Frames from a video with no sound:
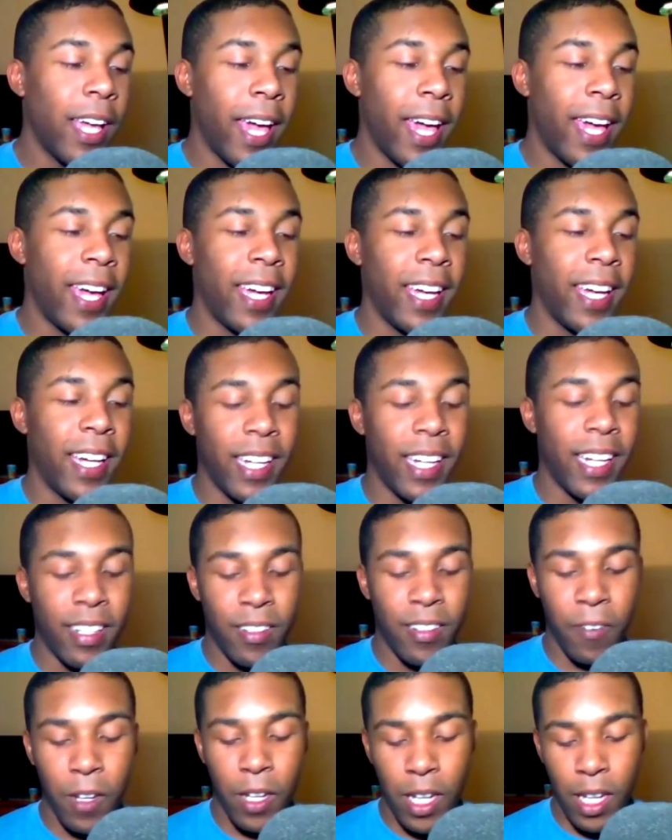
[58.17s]

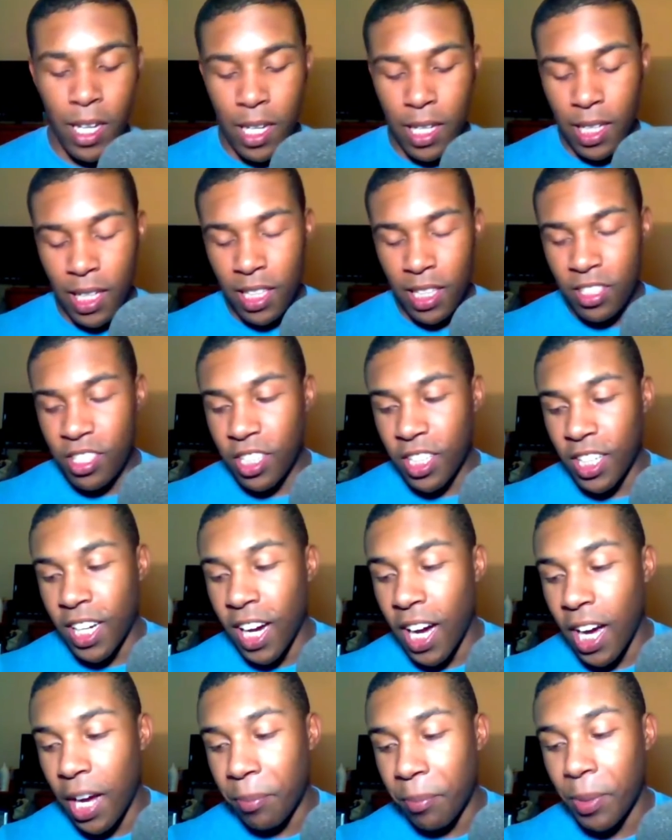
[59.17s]
and
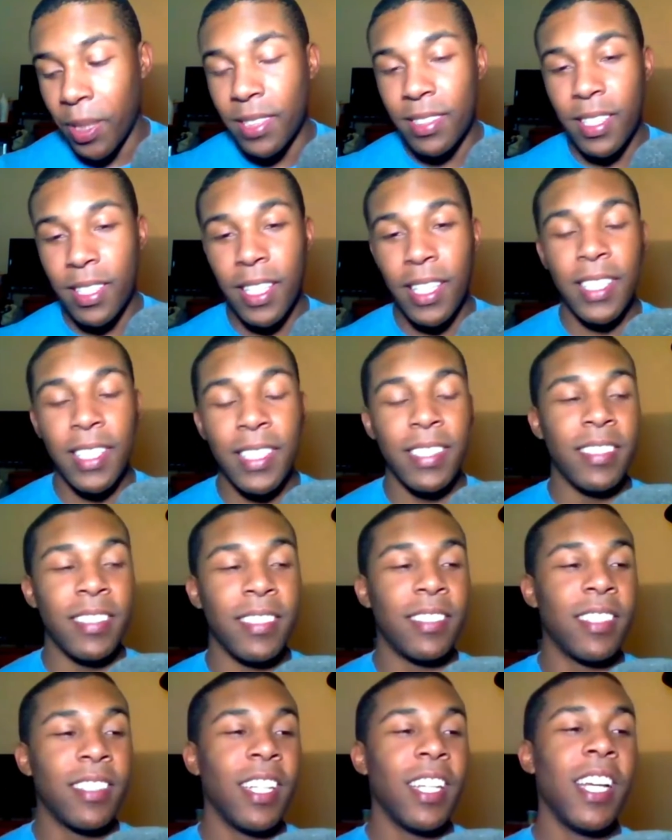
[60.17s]
Ishigami
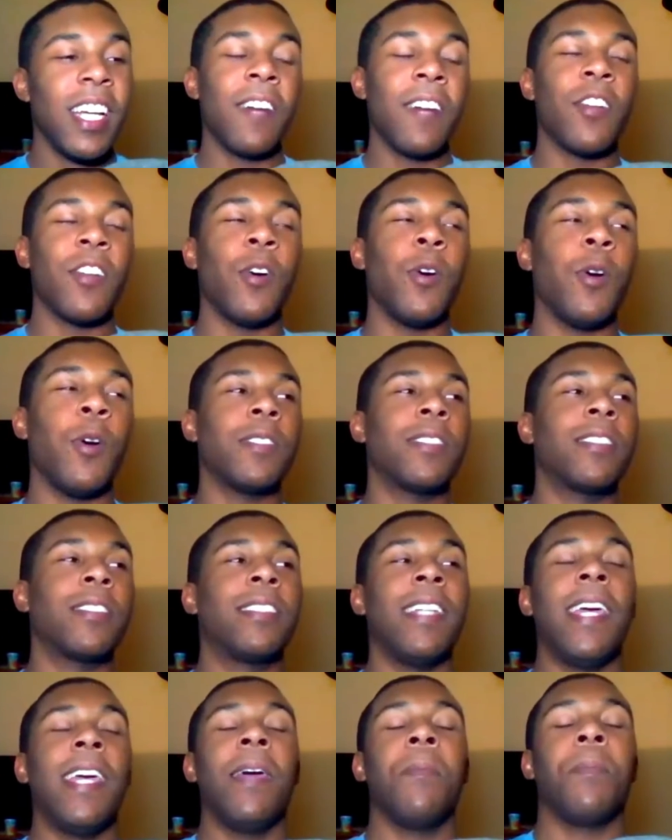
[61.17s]
scenes of the whole
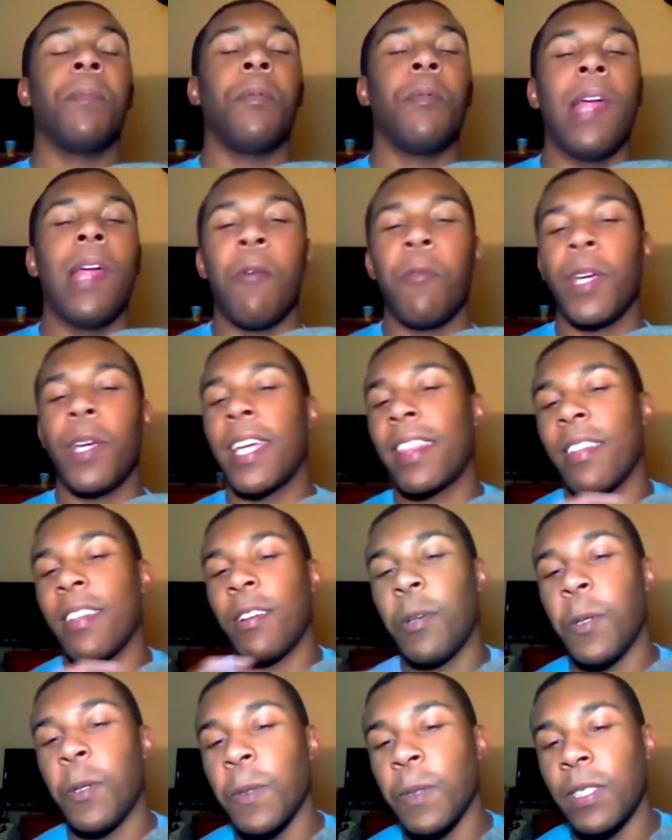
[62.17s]
standpoint. We get
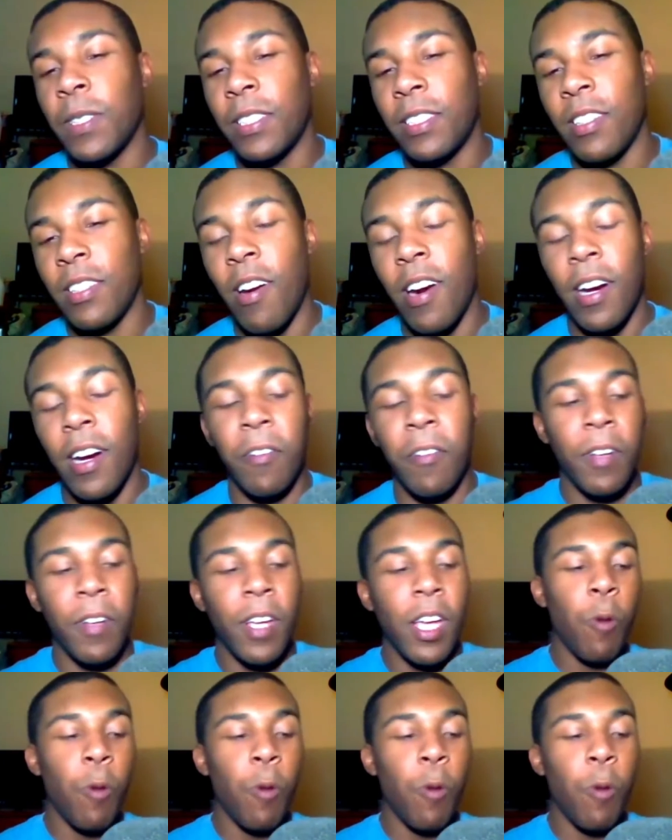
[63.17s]
the whole start of,